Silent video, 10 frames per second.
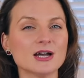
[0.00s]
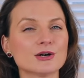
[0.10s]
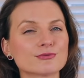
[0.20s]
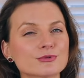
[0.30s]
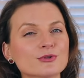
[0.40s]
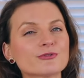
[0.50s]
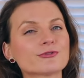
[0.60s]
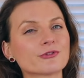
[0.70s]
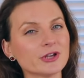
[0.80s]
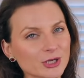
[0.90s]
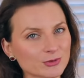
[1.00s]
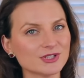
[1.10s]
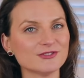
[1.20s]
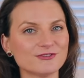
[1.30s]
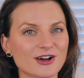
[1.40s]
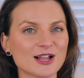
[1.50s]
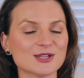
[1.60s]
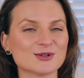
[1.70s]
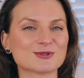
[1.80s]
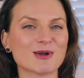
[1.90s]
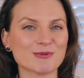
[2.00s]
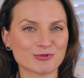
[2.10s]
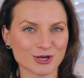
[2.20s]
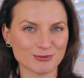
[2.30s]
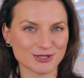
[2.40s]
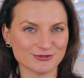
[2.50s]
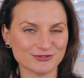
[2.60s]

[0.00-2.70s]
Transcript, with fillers: a rule frequently followed by prominent